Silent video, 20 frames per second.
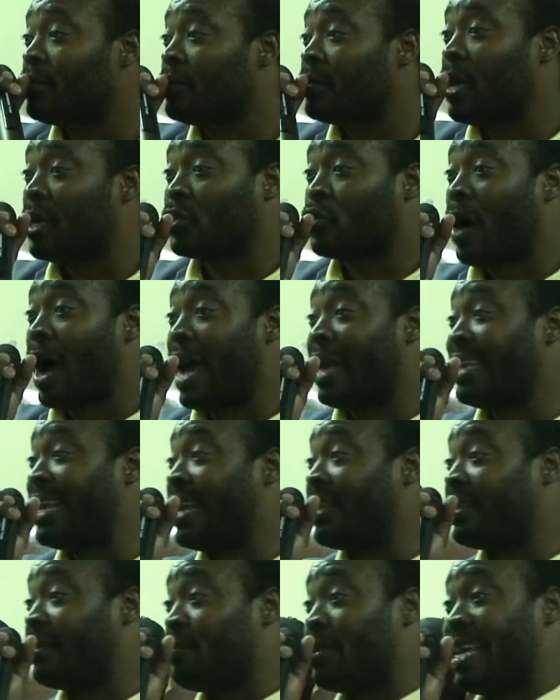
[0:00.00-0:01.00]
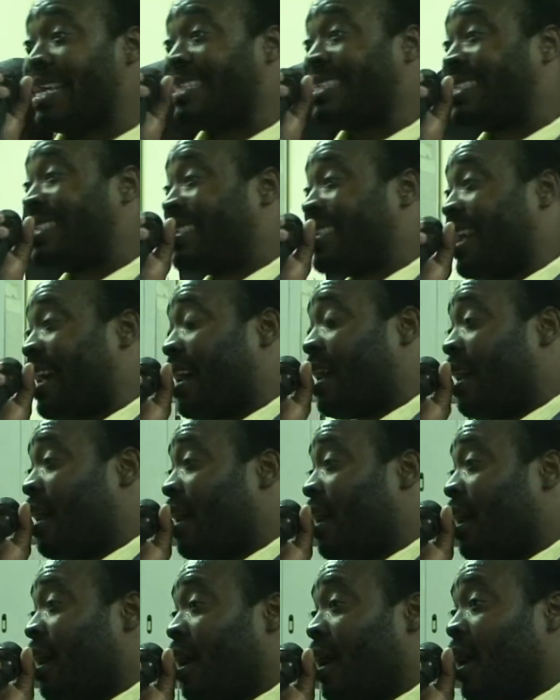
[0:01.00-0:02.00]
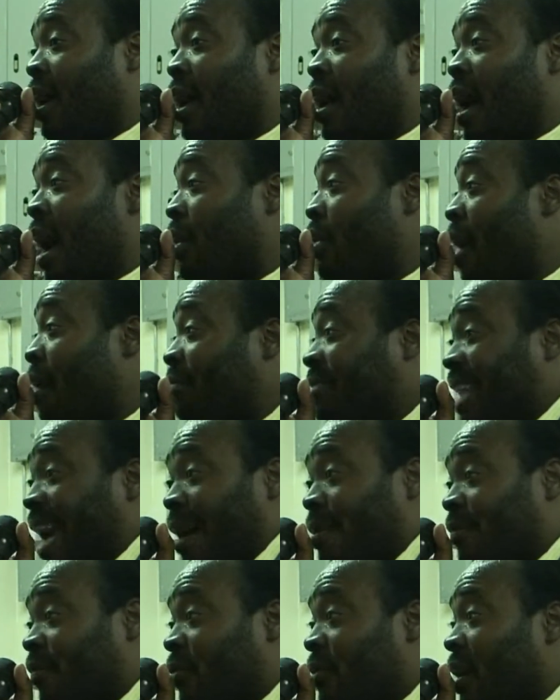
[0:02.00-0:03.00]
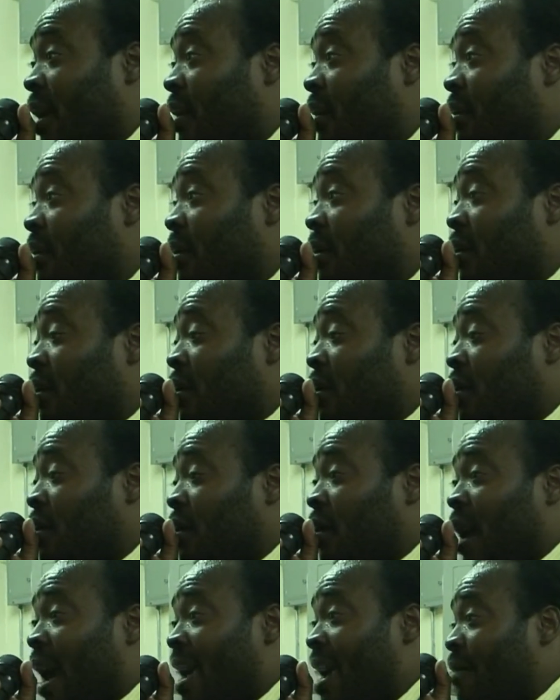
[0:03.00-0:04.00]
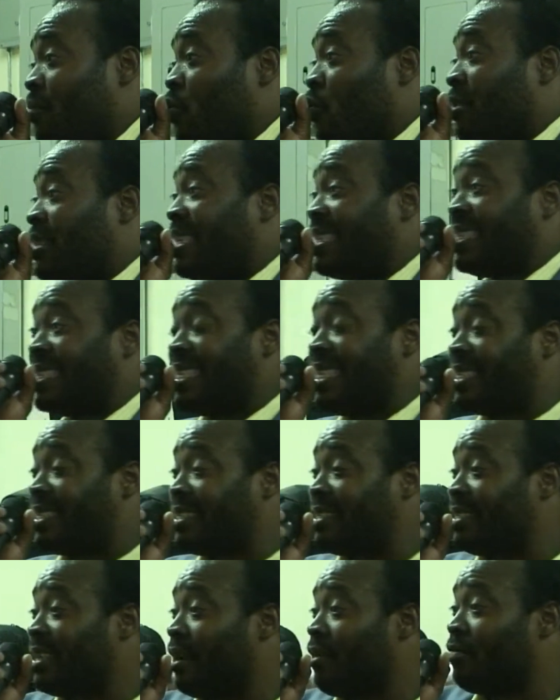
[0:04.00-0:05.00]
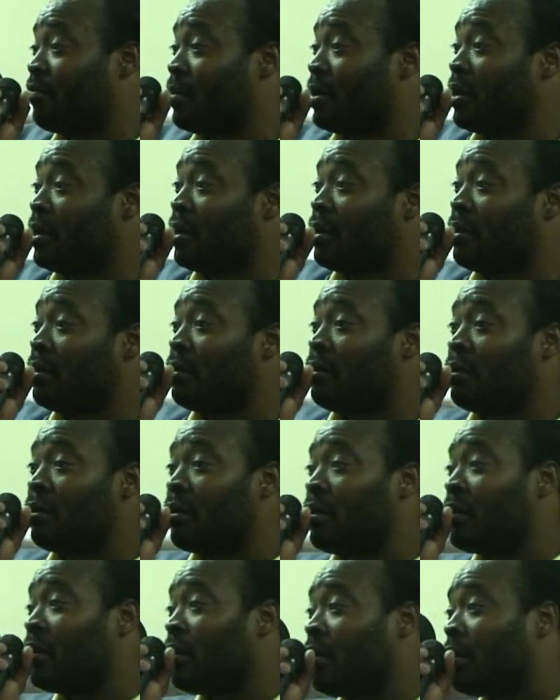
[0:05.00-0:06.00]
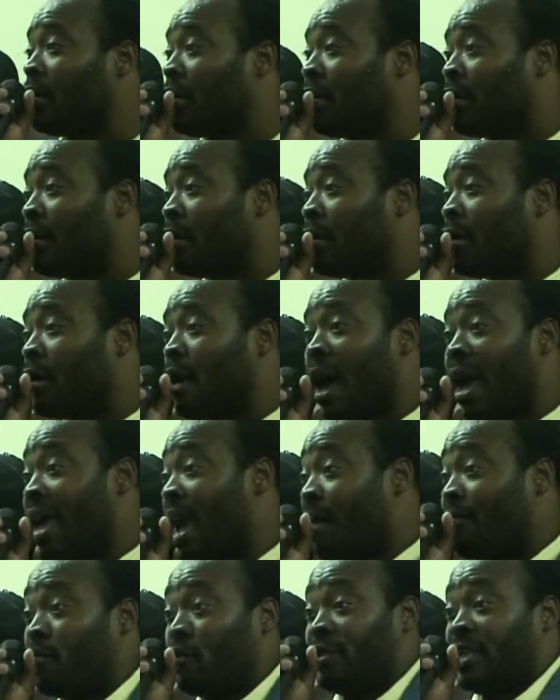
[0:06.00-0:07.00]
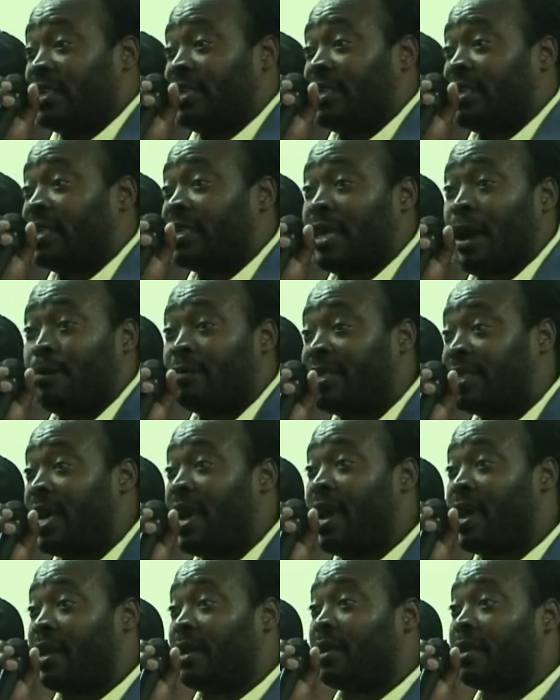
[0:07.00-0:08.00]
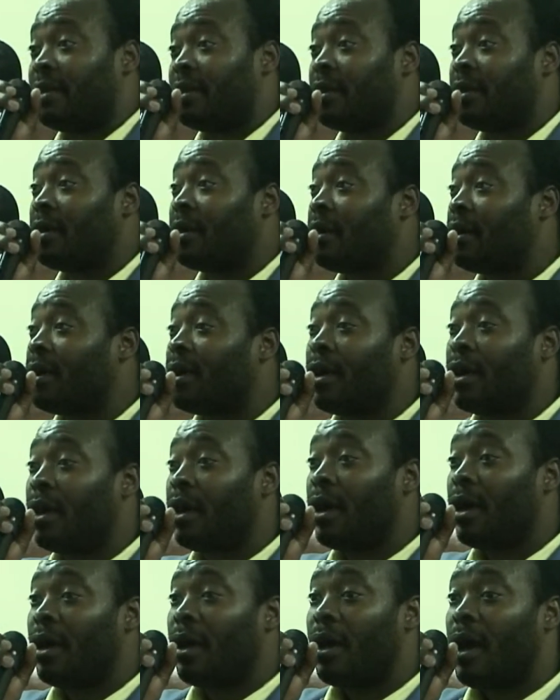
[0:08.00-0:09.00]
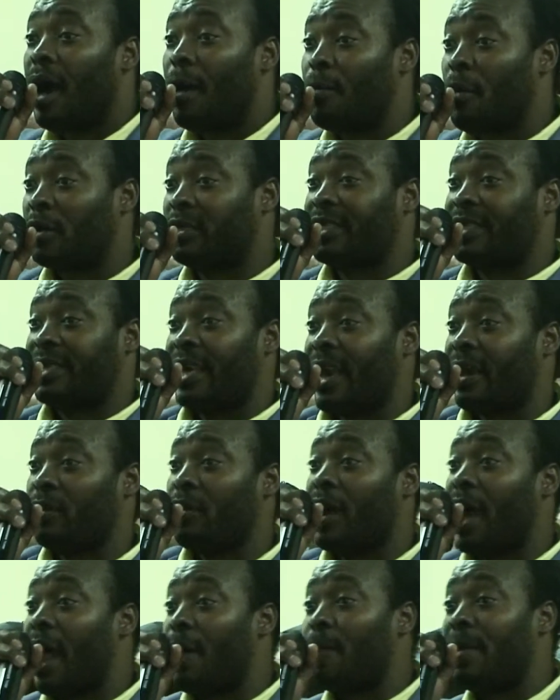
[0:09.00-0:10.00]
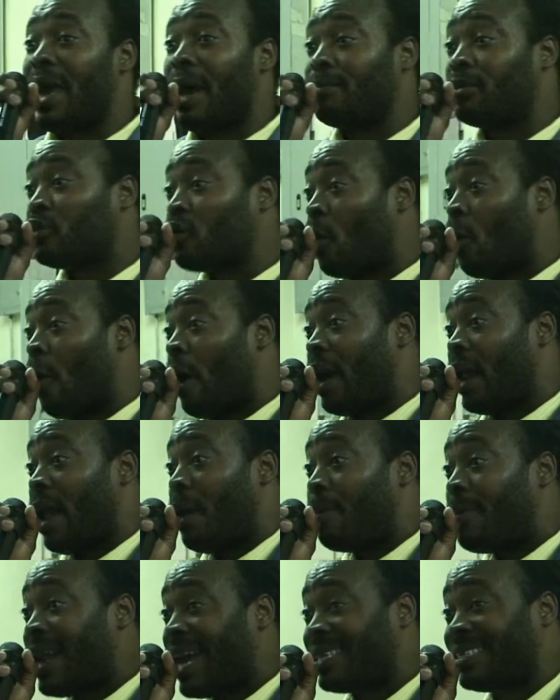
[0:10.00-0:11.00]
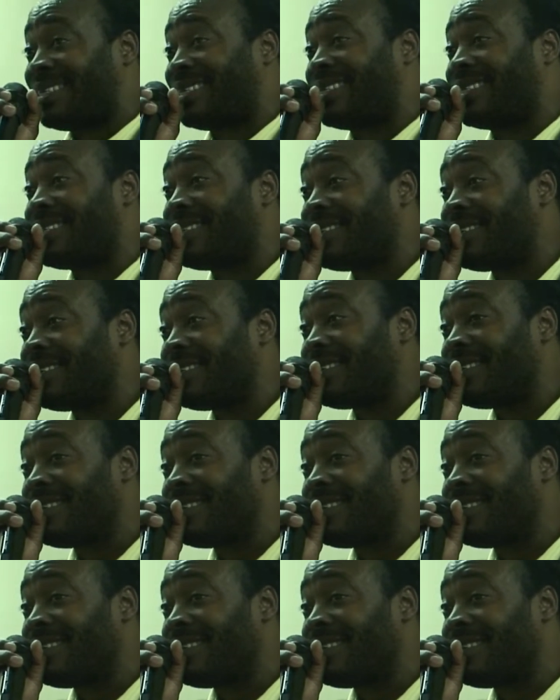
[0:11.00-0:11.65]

That's why I hate being sick. I don't have time for that. I have no disease inside of me. I have no disease. I'm saying. I'm not sick. Look at me. I'm so well. I'm blessed.